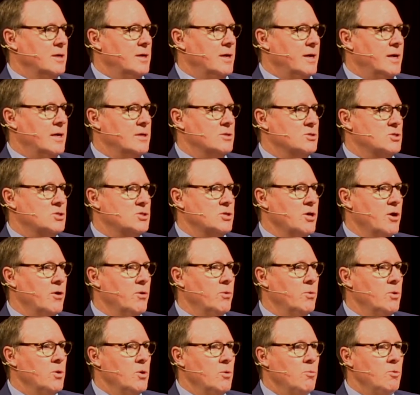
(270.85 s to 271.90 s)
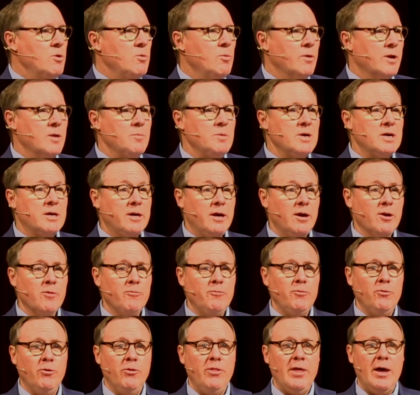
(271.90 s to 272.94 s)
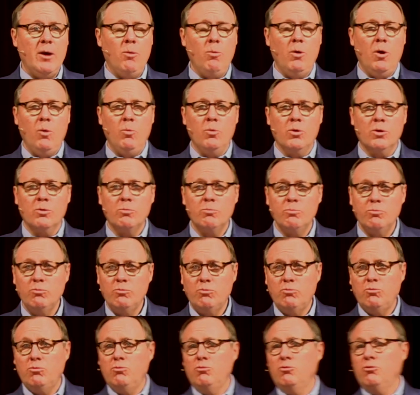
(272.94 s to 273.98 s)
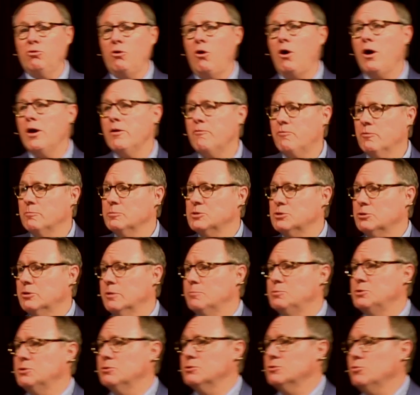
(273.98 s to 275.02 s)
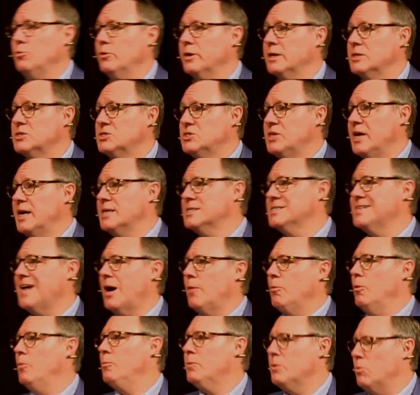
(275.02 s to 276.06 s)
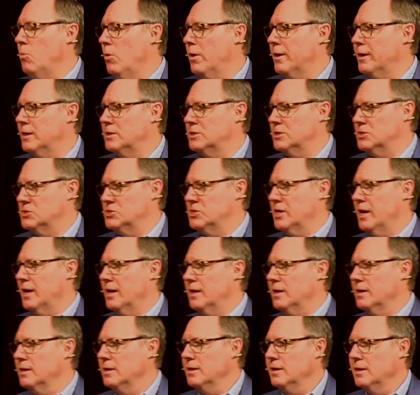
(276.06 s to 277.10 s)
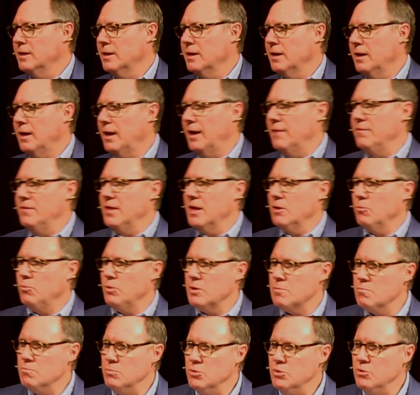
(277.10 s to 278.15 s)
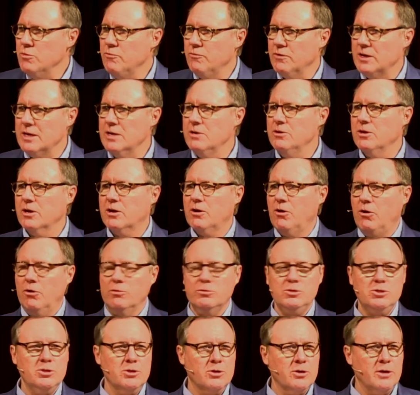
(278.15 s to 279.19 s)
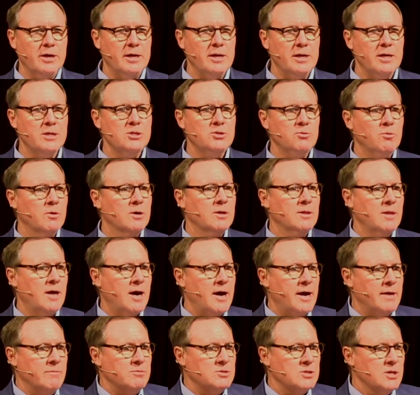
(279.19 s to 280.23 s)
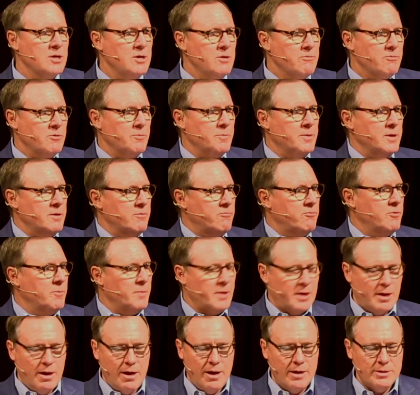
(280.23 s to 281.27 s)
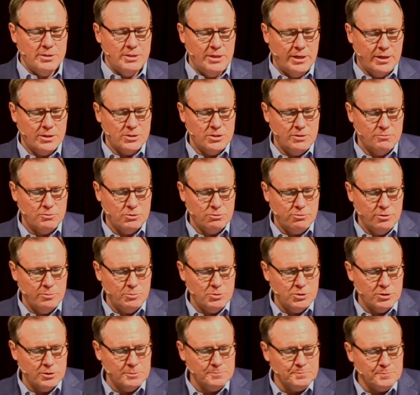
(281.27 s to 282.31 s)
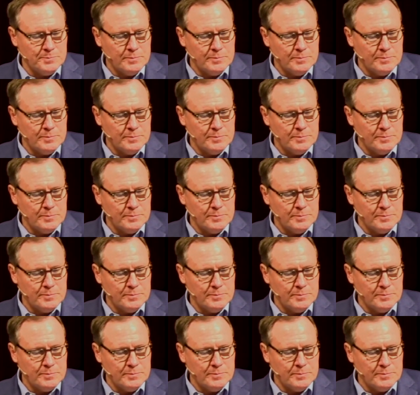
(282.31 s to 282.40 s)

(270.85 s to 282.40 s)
And so we want to be careful that what we're drawing from Scripture is what it says, not what we want it to say and then we move into culture and into our lives from the, from the context of Scripture.